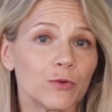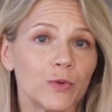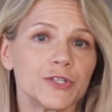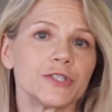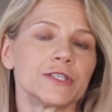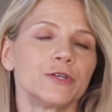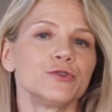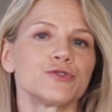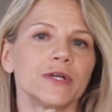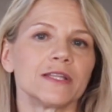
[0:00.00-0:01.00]
which is a
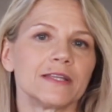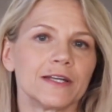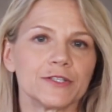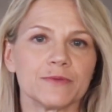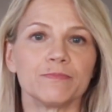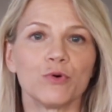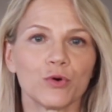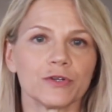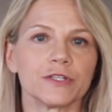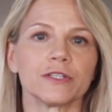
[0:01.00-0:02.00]
nutrient that is
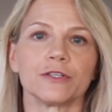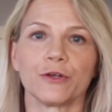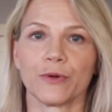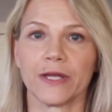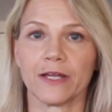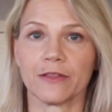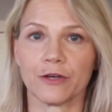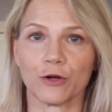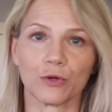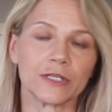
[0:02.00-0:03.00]
important during
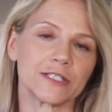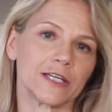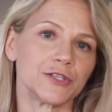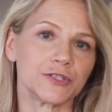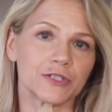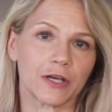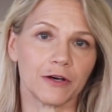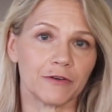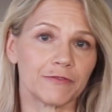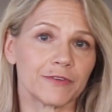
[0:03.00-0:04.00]
the early stages
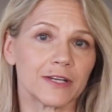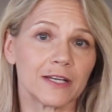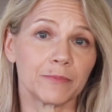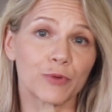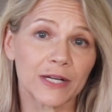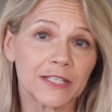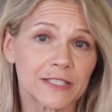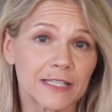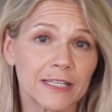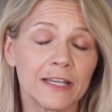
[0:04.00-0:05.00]
of
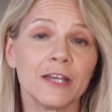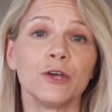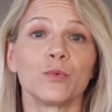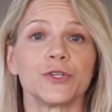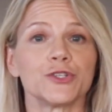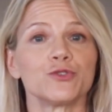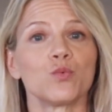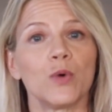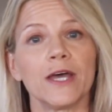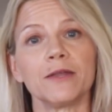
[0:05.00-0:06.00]
pregnancy, which is
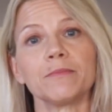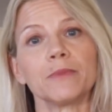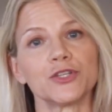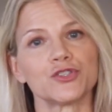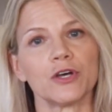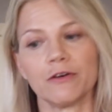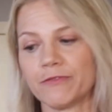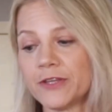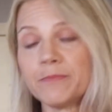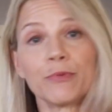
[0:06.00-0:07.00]
when much of
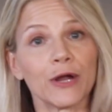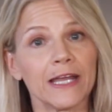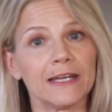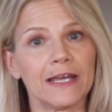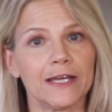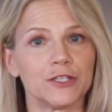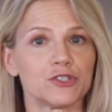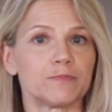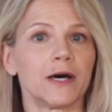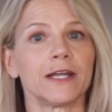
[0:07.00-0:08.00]
the brain and
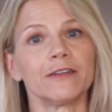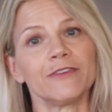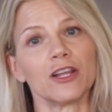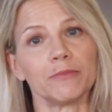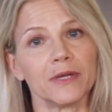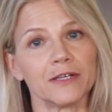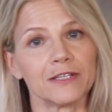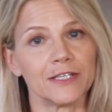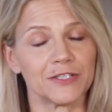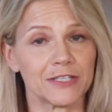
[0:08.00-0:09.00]
spine development
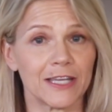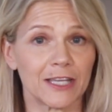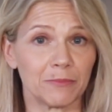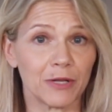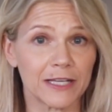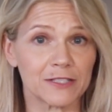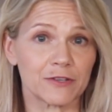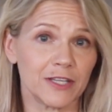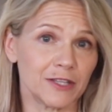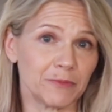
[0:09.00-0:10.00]
is taking place in